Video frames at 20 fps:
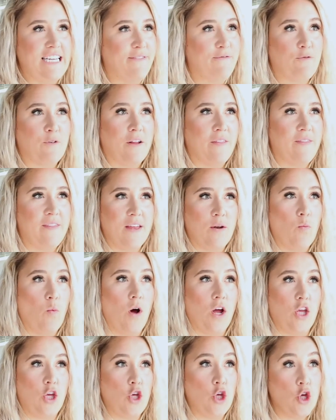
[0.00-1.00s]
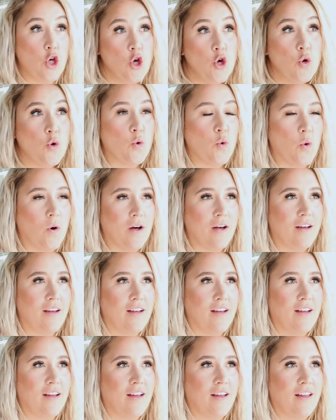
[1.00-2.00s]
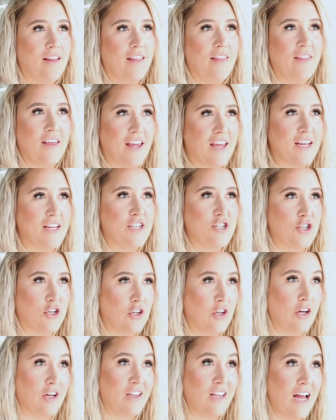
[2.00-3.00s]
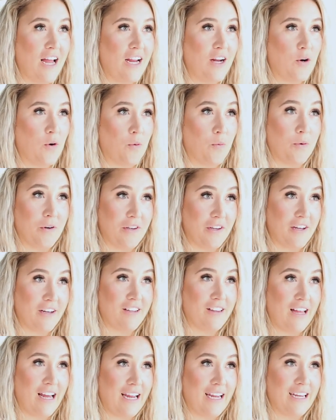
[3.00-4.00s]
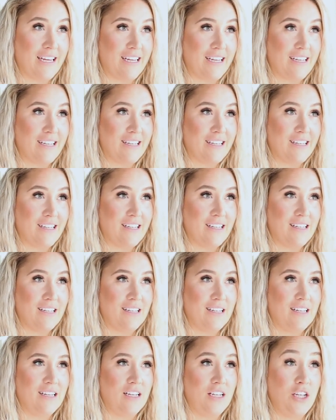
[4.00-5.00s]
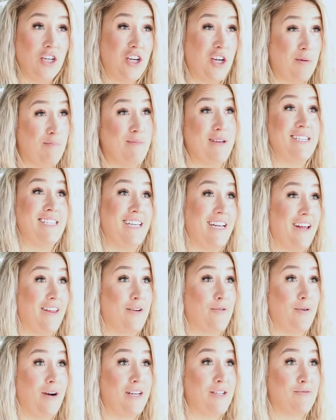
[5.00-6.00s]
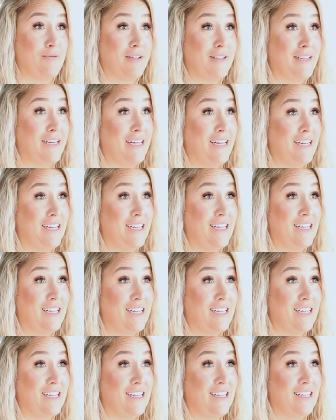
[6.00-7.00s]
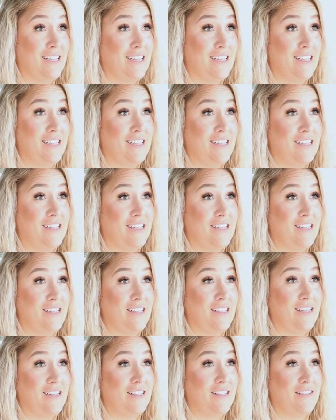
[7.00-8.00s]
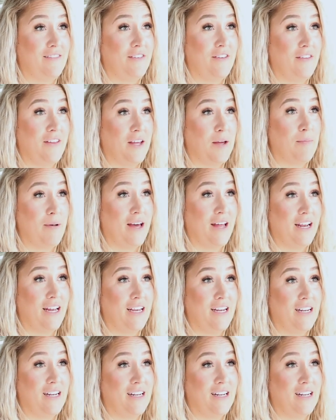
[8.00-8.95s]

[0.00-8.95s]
different than what you think it should look like or would look like. You could miss it otherwise, really, if you think about it.